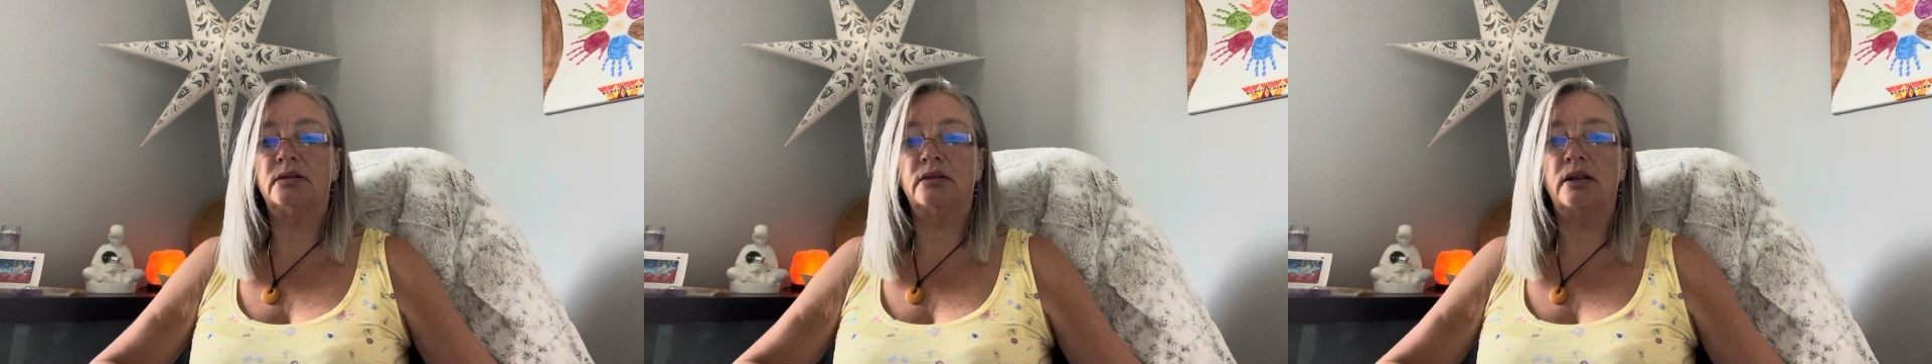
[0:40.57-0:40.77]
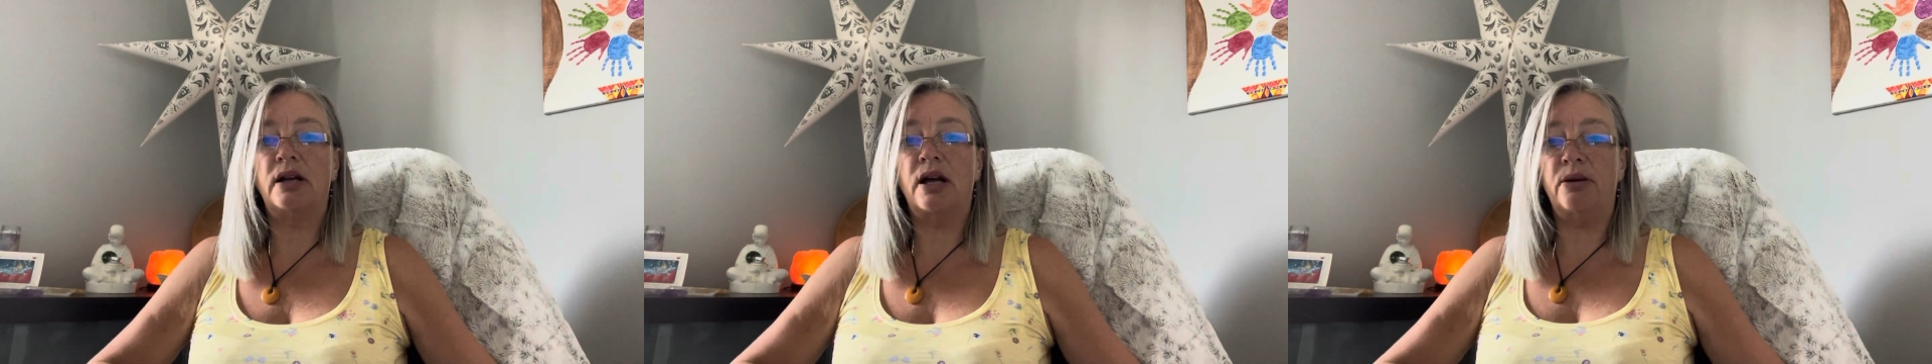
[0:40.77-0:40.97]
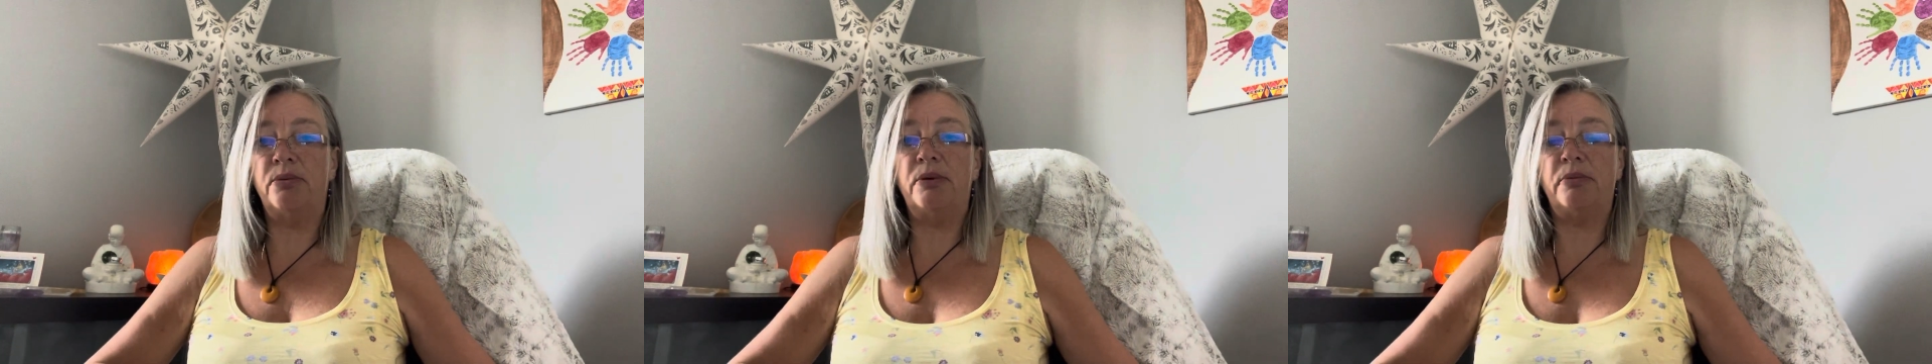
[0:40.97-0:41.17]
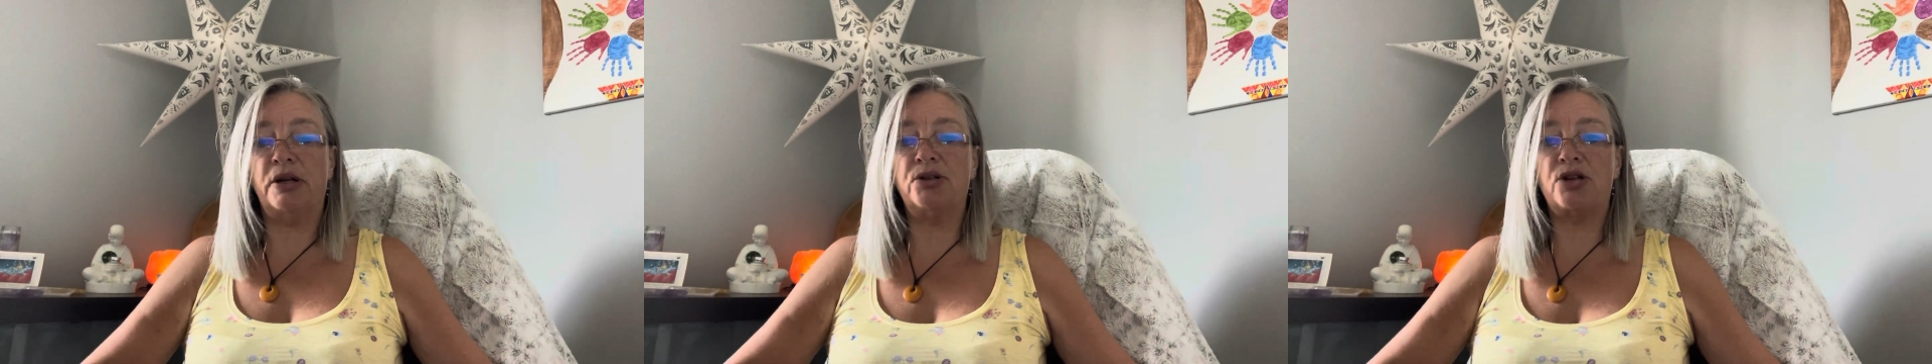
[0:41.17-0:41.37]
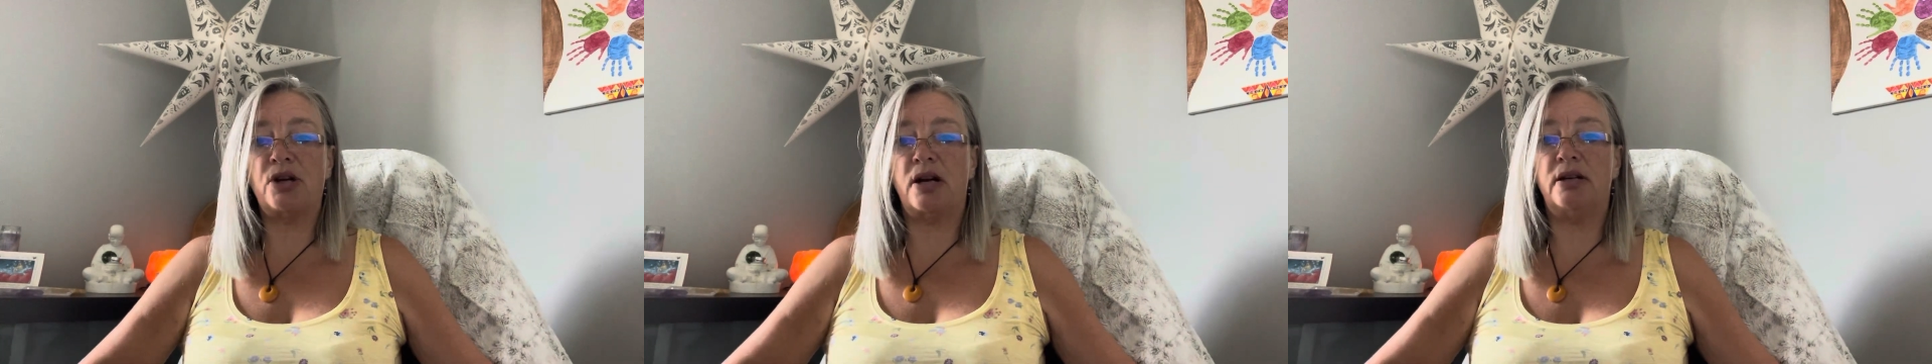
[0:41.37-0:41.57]
helping my
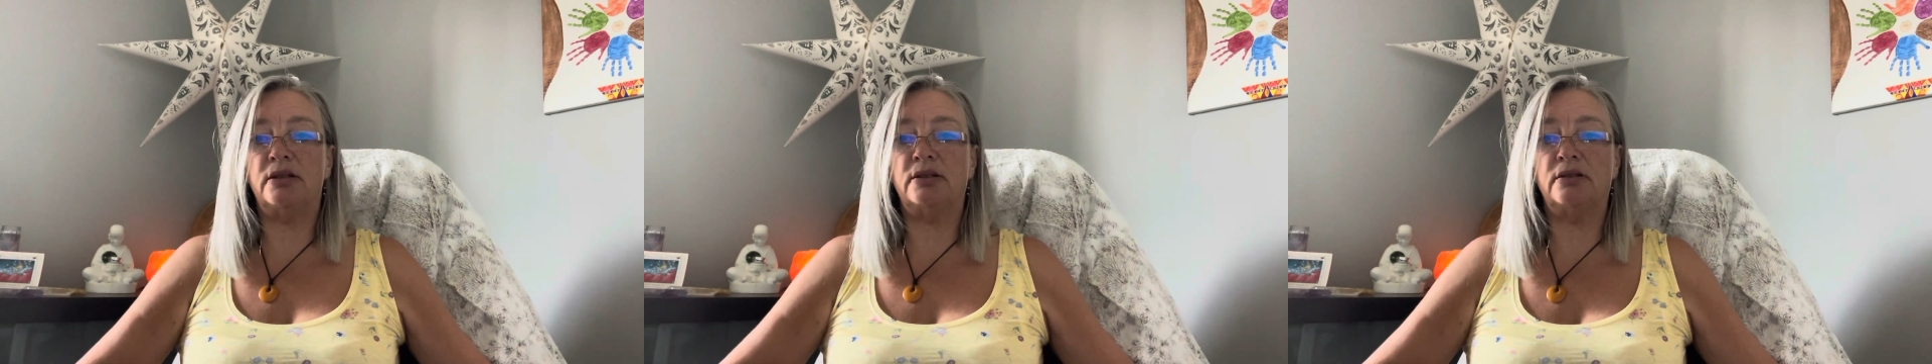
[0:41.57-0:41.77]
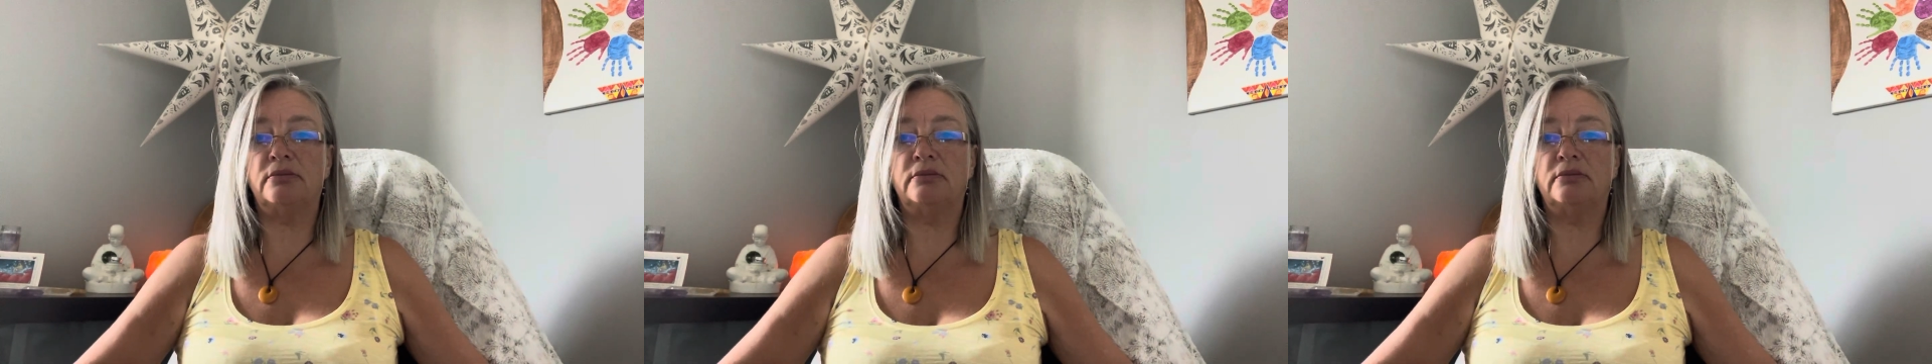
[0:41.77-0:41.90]
child